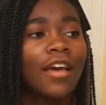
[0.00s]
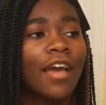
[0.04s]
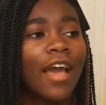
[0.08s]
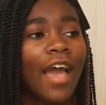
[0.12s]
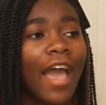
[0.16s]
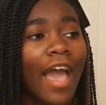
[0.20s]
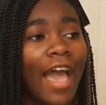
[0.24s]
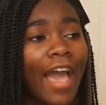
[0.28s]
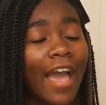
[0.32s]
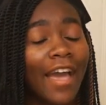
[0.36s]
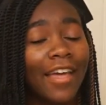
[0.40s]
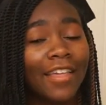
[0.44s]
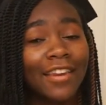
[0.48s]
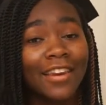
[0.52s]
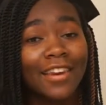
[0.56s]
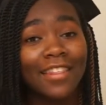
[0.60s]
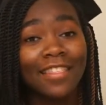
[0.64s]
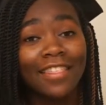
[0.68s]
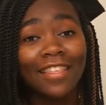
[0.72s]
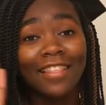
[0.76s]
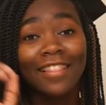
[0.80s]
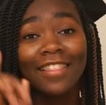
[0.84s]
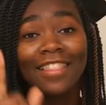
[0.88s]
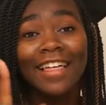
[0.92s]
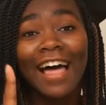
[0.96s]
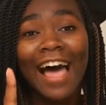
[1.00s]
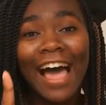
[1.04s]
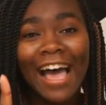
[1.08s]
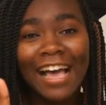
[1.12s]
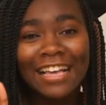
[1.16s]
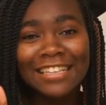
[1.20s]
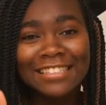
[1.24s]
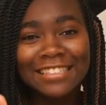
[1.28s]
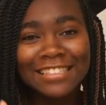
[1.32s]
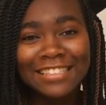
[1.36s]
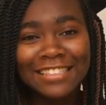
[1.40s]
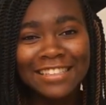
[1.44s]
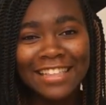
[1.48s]
And the
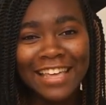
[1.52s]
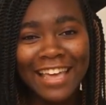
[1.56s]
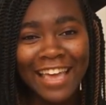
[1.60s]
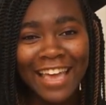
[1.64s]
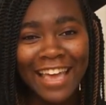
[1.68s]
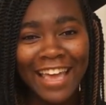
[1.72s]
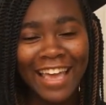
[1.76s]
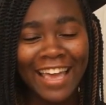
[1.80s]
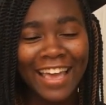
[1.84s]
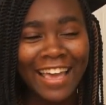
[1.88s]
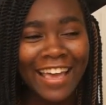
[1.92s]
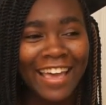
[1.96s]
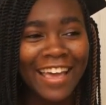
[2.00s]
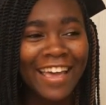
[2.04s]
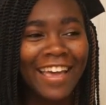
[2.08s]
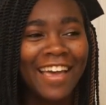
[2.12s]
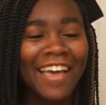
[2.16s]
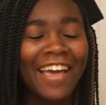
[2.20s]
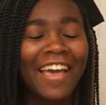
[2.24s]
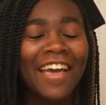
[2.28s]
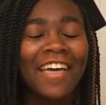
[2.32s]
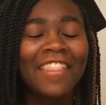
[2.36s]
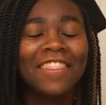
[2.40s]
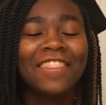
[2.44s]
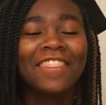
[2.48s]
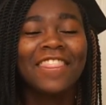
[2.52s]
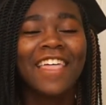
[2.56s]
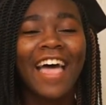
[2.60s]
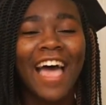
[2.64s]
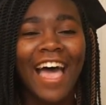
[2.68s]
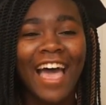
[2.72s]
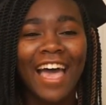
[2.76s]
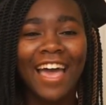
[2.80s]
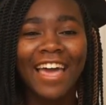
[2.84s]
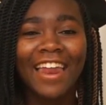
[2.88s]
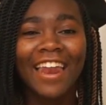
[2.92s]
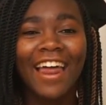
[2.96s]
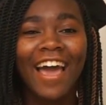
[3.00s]
last thing
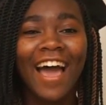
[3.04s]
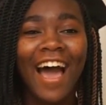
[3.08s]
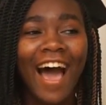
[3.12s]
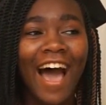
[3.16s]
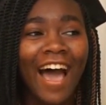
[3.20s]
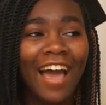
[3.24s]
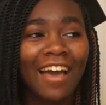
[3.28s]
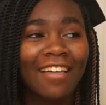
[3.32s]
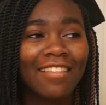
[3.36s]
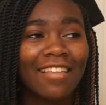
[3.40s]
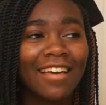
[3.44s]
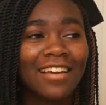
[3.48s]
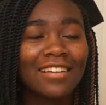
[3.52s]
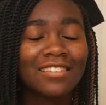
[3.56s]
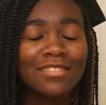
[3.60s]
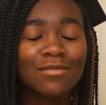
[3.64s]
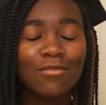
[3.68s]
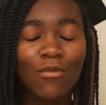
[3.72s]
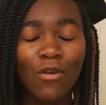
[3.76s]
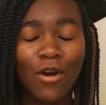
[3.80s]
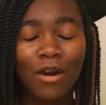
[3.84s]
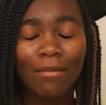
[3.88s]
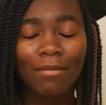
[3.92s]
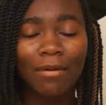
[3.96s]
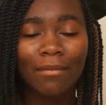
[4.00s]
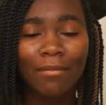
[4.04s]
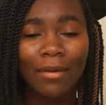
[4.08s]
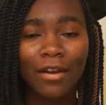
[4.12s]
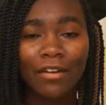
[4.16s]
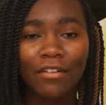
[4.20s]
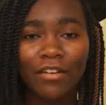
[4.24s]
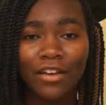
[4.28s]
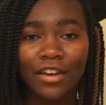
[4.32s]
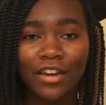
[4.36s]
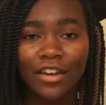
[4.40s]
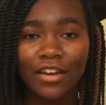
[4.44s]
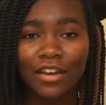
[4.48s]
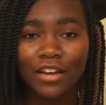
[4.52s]
that I liked more about my
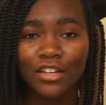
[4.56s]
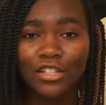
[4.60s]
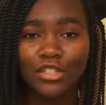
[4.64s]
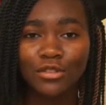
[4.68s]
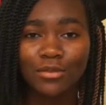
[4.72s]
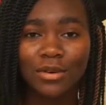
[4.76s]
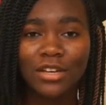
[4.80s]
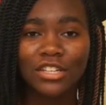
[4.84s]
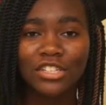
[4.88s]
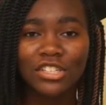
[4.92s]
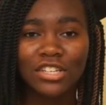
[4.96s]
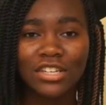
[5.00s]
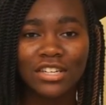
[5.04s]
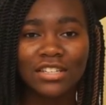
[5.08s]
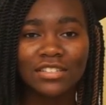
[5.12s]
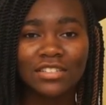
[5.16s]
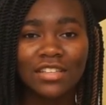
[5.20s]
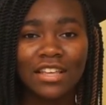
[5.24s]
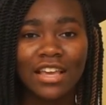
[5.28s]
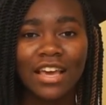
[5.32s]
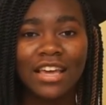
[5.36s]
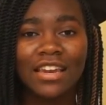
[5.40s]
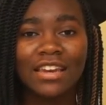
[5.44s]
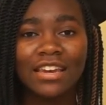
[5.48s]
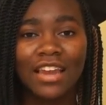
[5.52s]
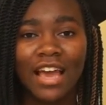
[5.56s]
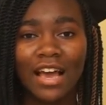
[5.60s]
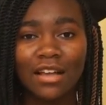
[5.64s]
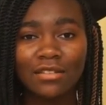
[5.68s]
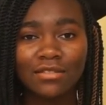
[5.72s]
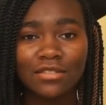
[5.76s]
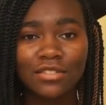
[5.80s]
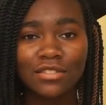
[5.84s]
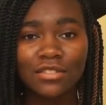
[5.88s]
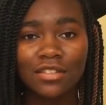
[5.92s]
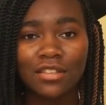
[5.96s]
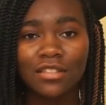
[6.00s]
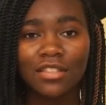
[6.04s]
grade 8 graduation is they
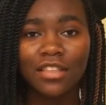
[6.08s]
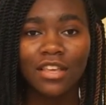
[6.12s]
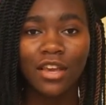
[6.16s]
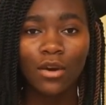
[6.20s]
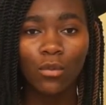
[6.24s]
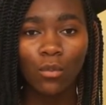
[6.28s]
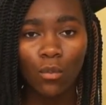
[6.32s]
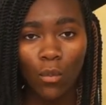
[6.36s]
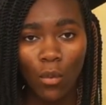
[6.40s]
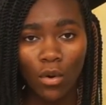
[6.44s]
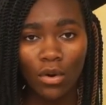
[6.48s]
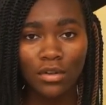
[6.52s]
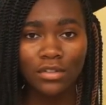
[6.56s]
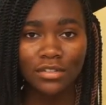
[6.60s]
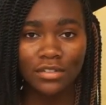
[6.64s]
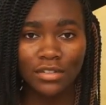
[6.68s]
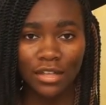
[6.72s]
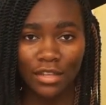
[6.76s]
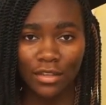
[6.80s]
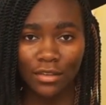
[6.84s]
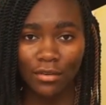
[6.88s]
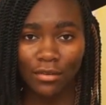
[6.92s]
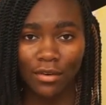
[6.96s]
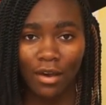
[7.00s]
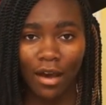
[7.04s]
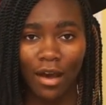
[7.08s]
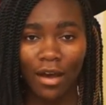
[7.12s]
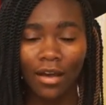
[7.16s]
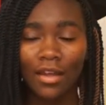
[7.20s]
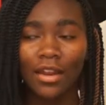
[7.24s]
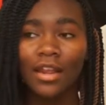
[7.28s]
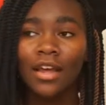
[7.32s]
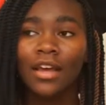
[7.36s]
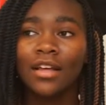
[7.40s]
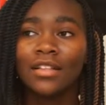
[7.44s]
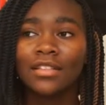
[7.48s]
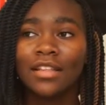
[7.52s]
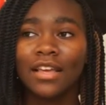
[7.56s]
announced the awards that you got.
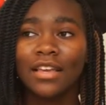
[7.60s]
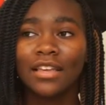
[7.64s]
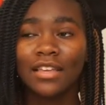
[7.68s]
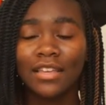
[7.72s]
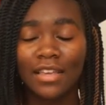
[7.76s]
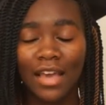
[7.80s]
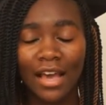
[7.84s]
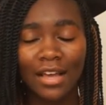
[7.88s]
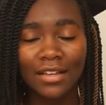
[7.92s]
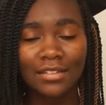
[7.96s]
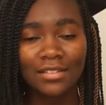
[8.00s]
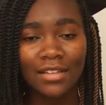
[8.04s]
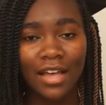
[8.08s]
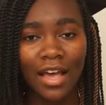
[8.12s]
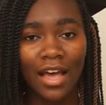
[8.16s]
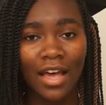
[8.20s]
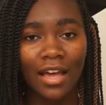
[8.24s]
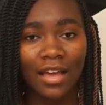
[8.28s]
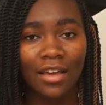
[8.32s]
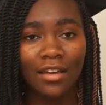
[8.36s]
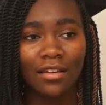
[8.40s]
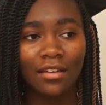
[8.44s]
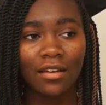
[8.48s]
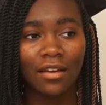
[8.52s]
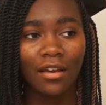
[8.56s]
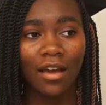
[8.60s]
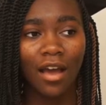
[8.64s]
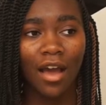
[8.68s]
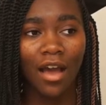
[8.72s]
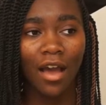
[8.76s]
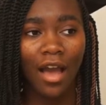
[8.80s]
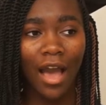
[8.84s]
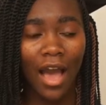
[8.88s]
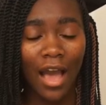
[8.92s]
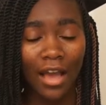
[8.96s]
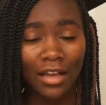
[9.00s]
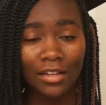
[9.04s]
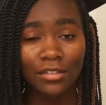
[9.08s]
Like, yes, at
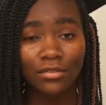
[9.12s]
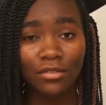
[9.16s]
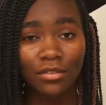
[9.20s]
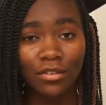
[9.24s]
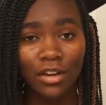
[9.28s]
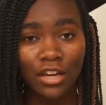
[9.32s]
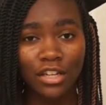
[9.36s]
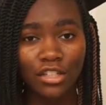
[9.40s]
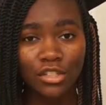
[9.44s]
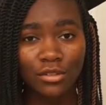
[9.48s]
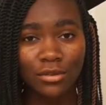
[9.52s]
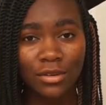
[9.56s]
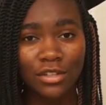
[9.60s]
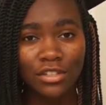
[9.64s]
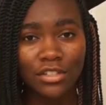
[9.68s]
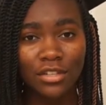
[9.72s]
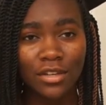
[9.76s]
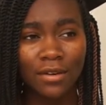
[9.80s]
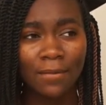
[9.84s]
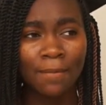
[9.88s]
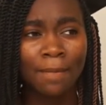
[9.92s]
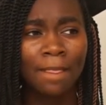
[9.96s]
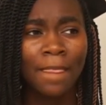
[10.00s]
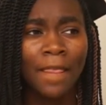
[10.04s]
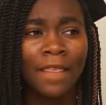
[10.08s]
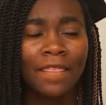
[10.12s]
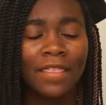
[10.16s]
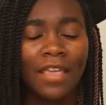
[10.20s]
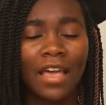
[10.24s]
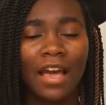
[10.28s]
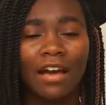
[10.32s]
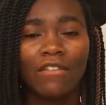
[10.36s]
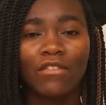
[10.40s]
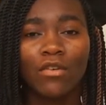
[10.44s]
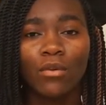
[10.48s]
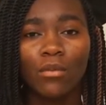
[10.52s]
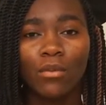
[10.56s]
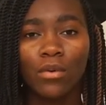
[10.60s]
high school graduation, they
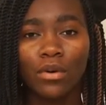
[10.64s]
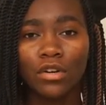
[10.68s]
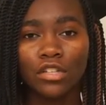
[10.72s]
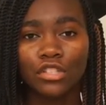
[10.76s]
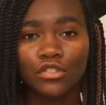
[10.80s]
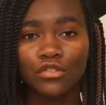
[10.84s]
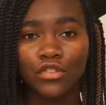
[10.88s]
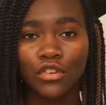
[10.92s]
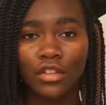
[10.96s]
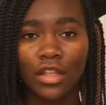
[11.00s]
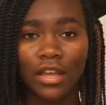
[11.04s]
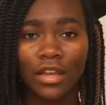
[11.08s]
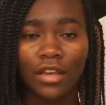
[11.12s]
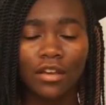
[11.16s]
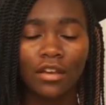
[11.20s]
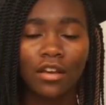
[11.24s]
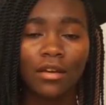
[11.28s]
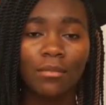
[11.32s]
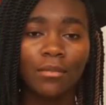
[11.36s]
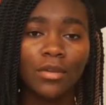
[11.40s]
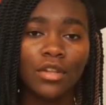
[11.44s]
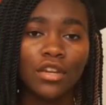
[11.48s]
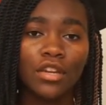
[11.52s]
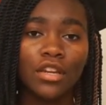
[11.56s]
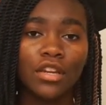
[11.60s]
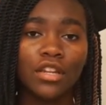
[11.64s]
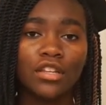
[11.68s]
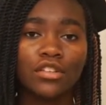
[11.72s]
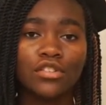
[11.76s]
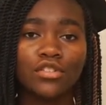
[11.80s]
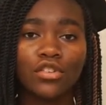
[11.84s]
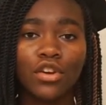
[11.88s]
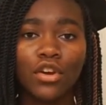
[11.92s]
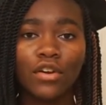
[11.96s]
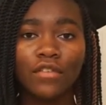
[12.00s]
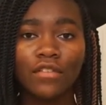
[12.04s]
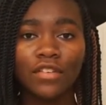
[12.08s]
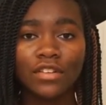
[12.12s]
have awards for like community
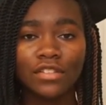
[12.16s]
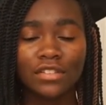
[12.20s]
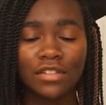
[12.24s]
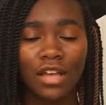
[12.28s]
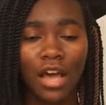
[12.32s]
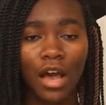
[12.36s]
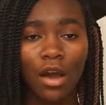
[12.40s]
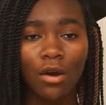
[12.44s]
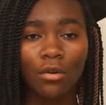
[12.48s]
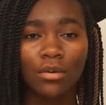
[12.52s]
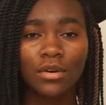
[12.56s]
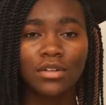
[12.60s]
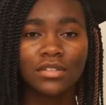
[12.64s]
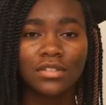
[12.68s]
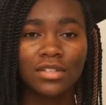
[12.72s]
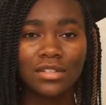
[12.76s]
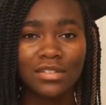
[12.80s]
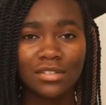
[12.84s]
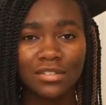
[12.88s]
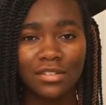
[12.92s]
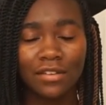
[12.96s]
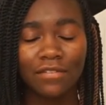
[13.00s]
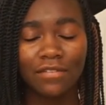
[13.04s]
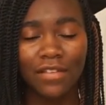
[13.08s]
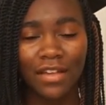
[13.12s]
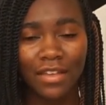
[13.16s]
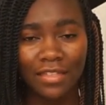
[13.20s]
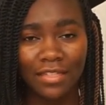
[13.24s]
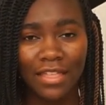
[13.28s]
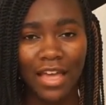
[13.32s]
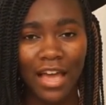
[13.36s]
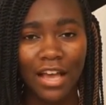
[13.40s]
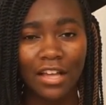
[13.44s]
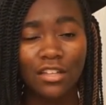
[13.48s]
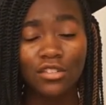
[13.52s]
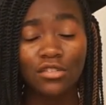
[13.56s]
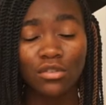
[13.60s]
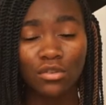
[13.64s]
service hours and stuff like
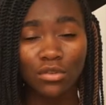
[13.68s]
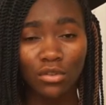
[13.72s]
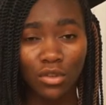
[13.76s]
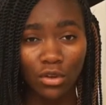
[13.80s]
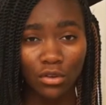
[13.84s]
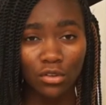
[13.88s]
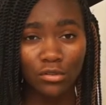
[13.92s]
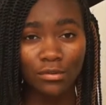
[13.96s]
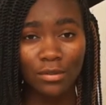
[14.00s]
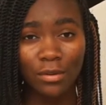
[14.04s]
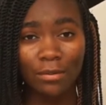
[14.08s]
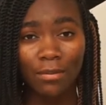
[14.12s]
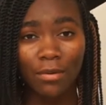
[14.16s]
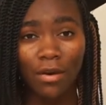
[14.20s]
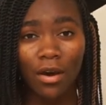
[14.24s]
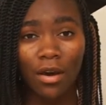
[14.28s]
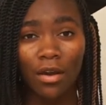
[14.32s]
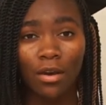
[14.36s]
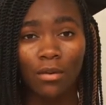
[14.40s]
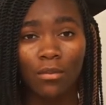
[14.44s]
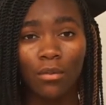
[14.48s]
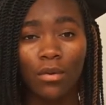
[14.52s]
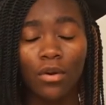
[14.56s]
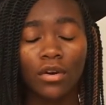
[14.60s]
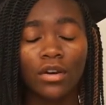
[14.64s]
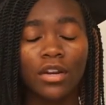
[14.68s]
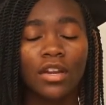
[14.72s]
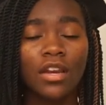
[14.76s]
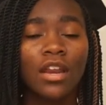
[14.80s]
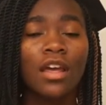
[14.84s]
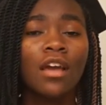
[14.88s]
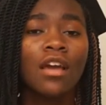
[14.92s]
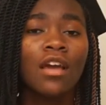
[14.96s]
that, so those people got awarded.